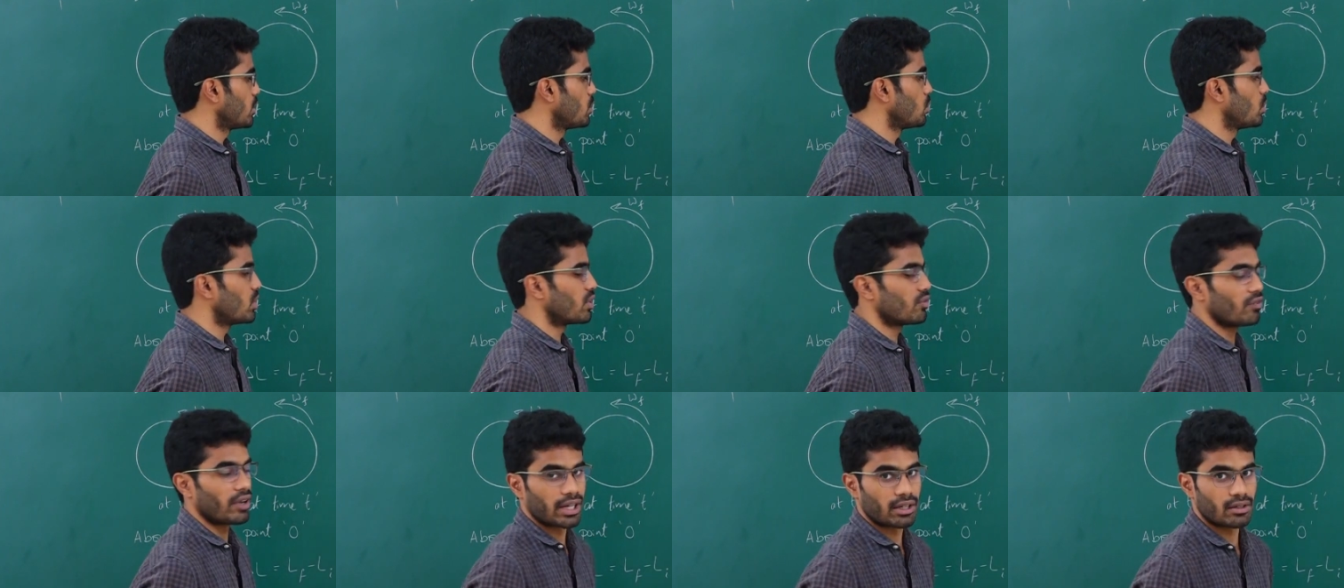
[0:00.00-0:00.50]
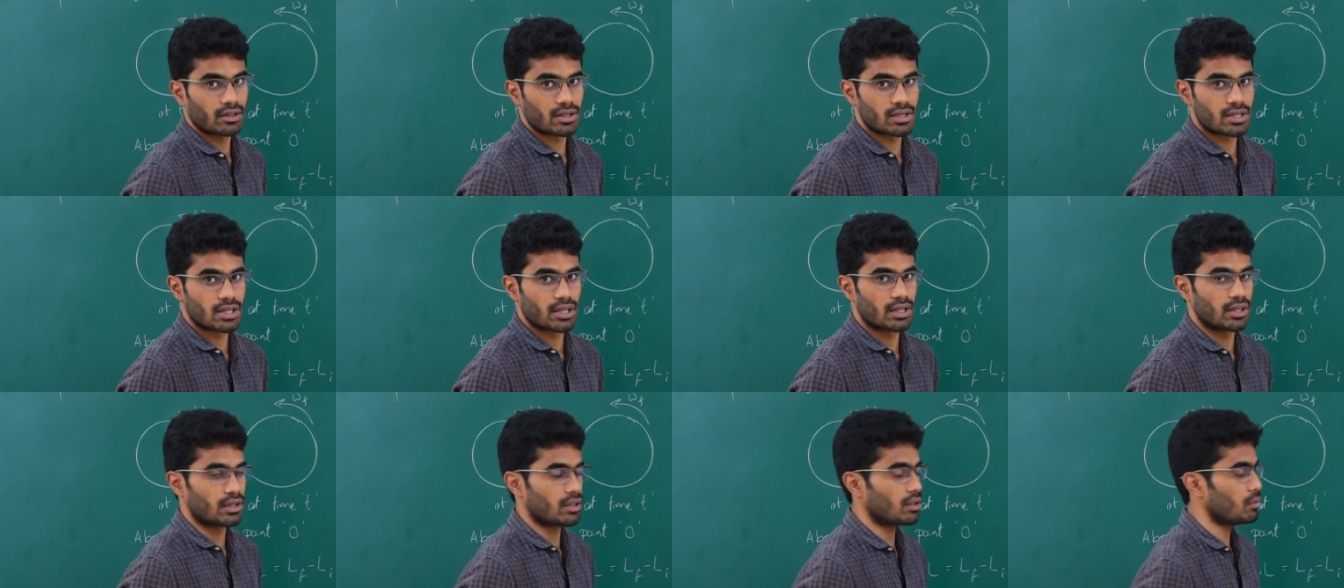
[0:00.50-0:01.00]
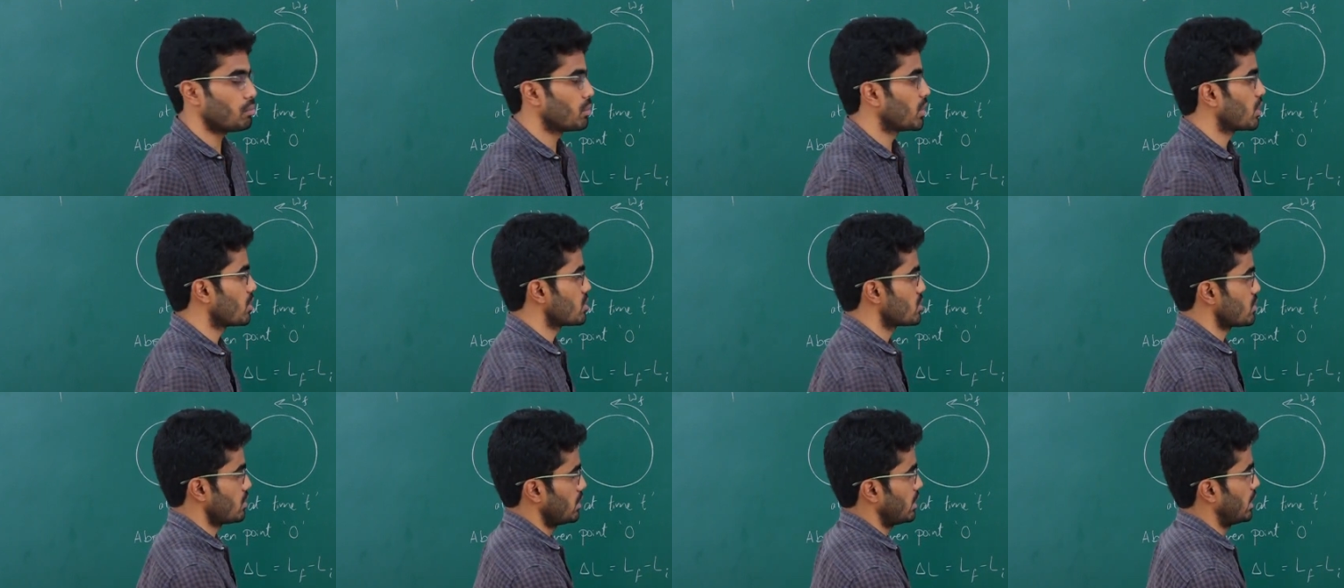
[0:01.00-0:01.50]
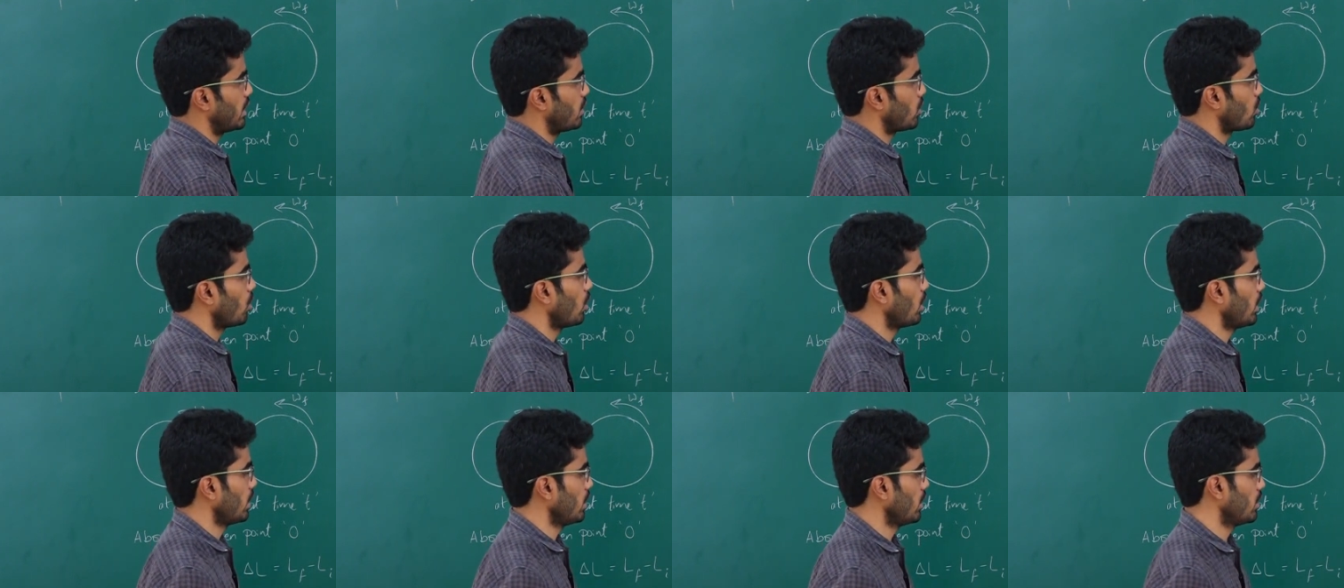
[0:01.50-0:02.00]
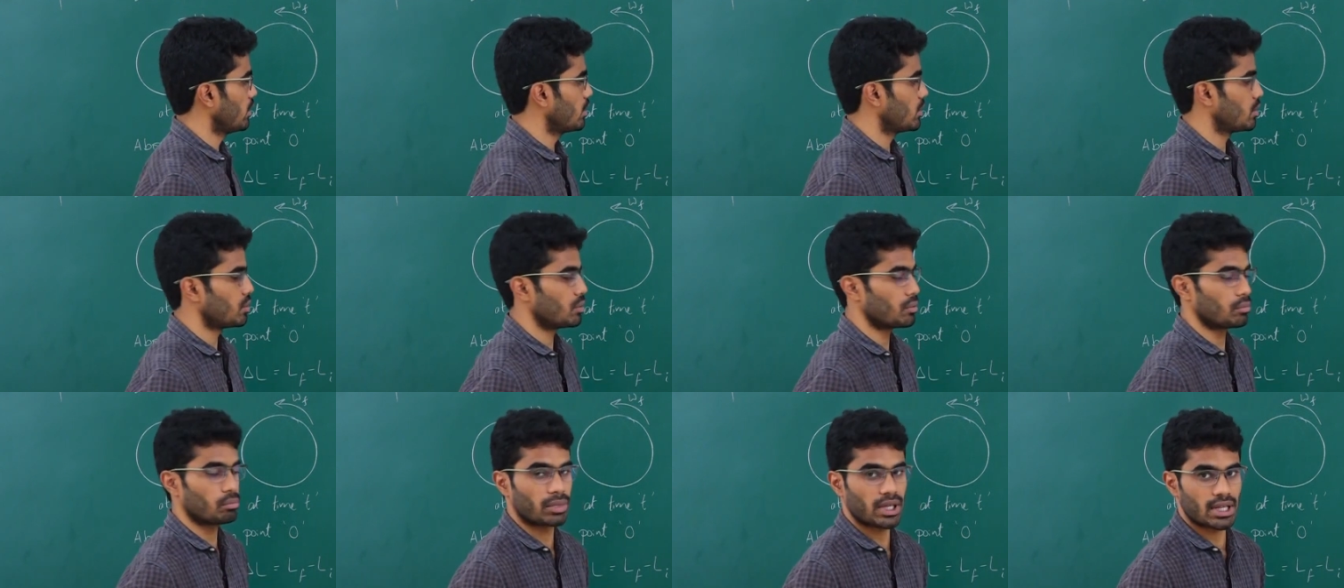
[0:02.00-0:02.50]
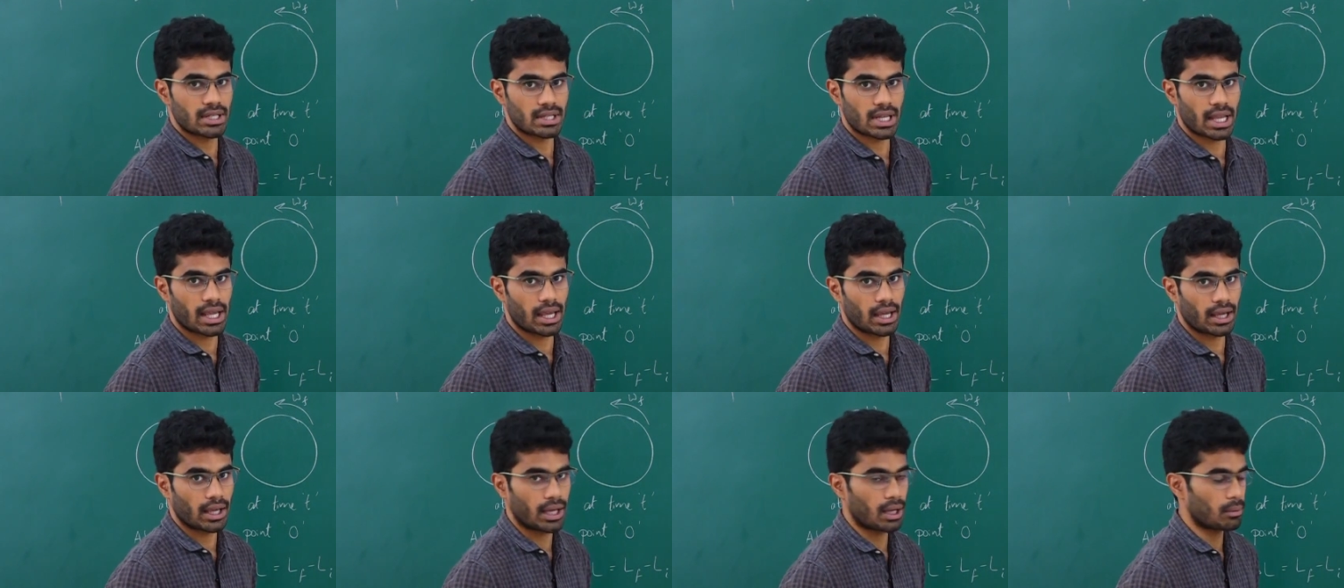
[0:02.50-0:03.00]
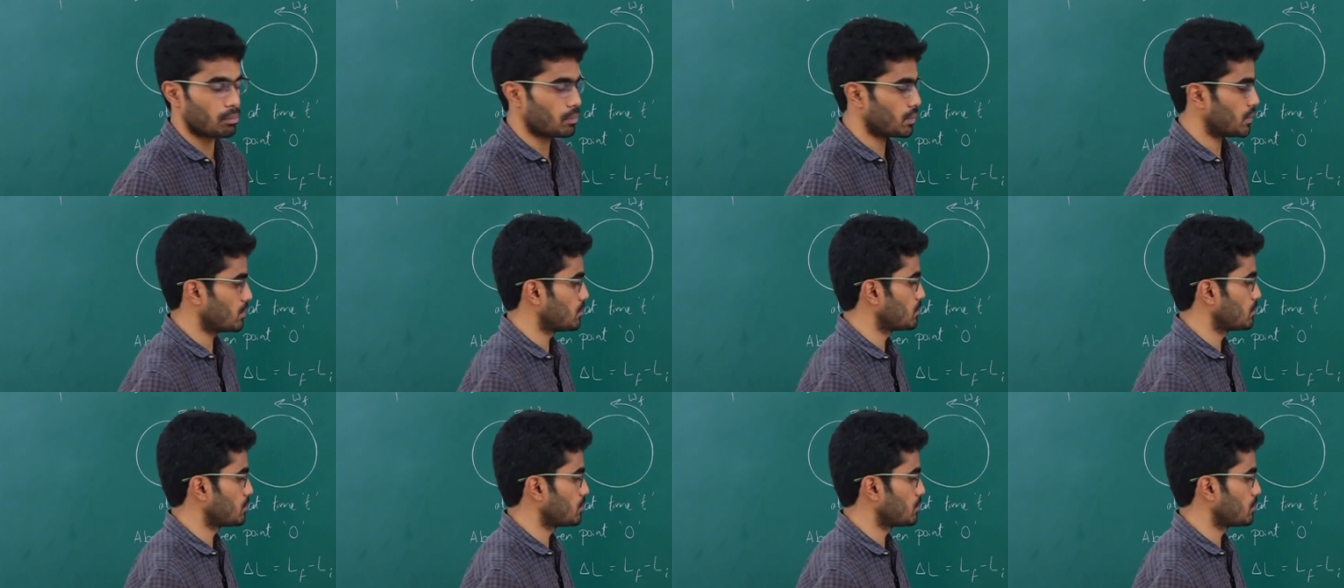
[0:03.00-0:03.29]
unit vectors here because they are all plus k cap.